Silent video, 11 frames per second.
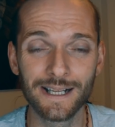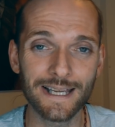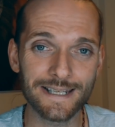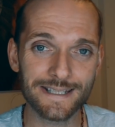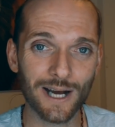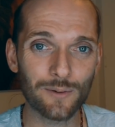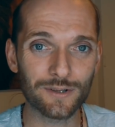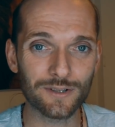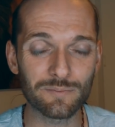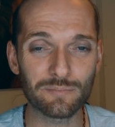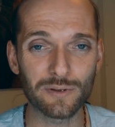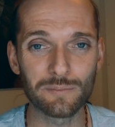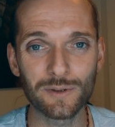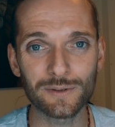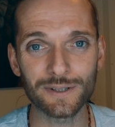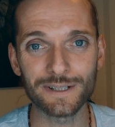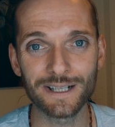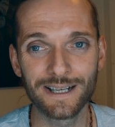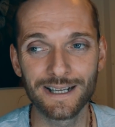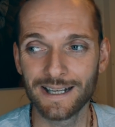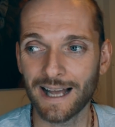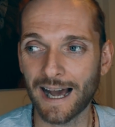is touted and promoted.
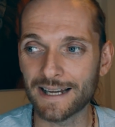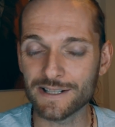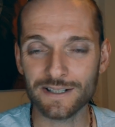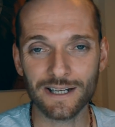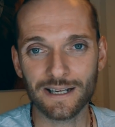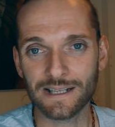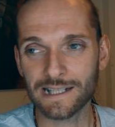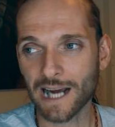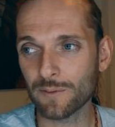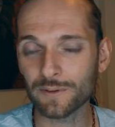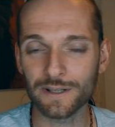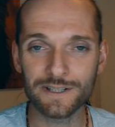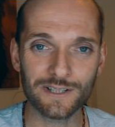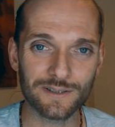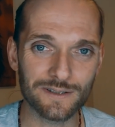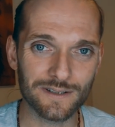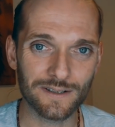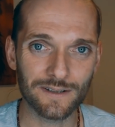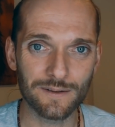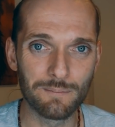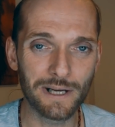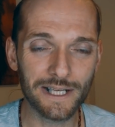And countless
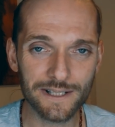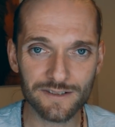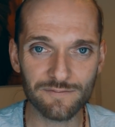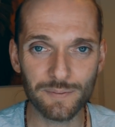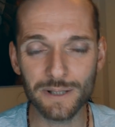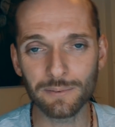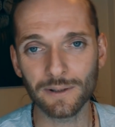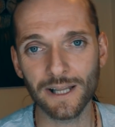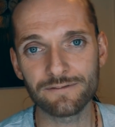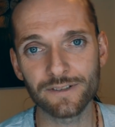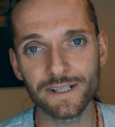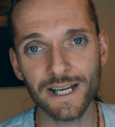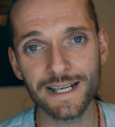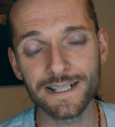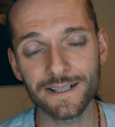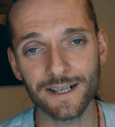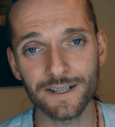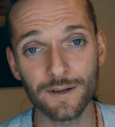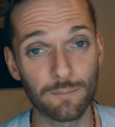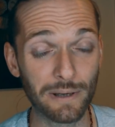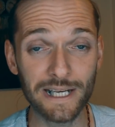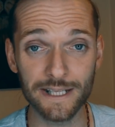millions of people every night,
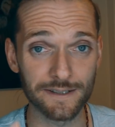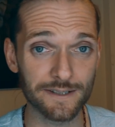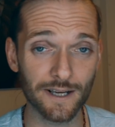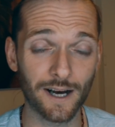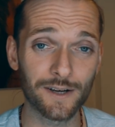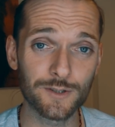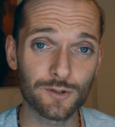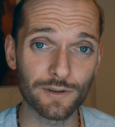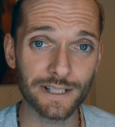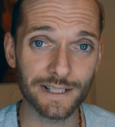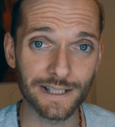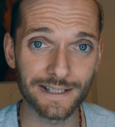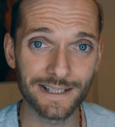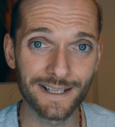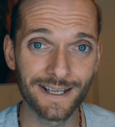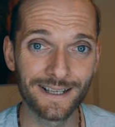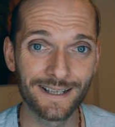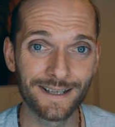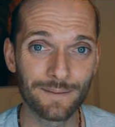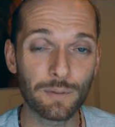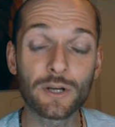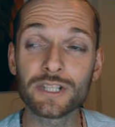billions, are drinking it
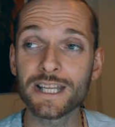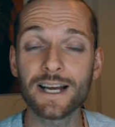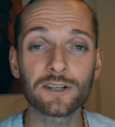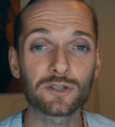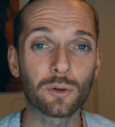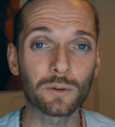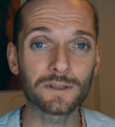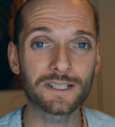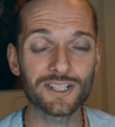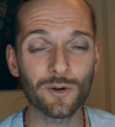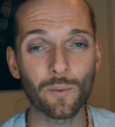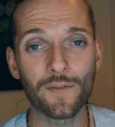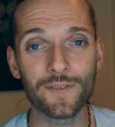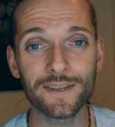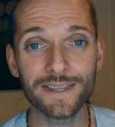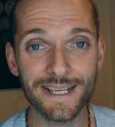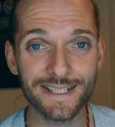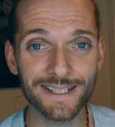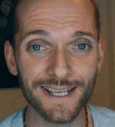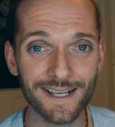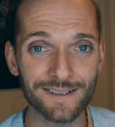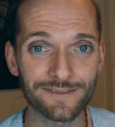because they are told it's the one that they can
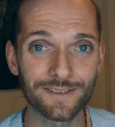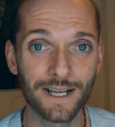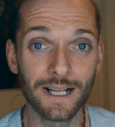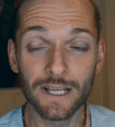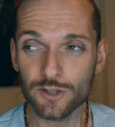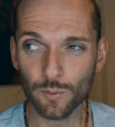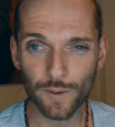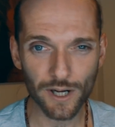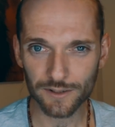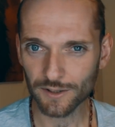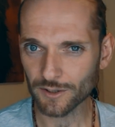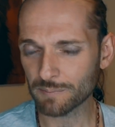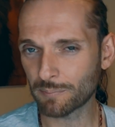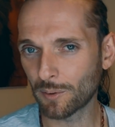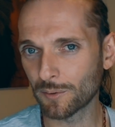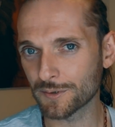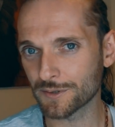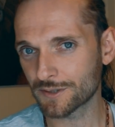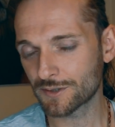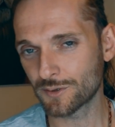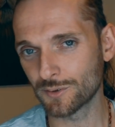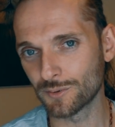have. So we are not
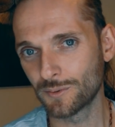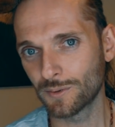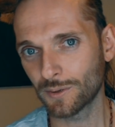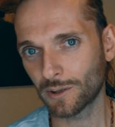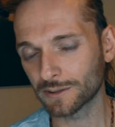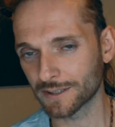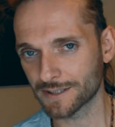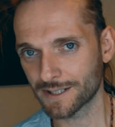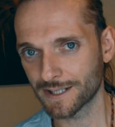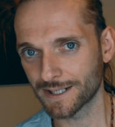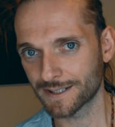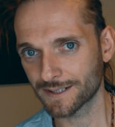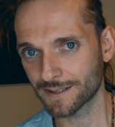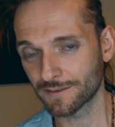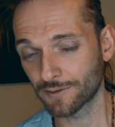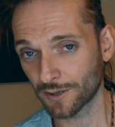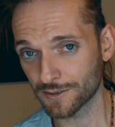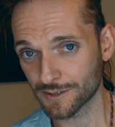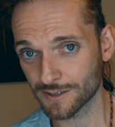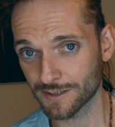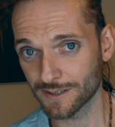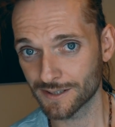opposed to altered states of
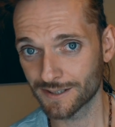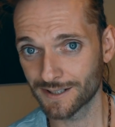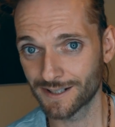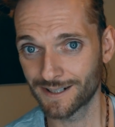consciousness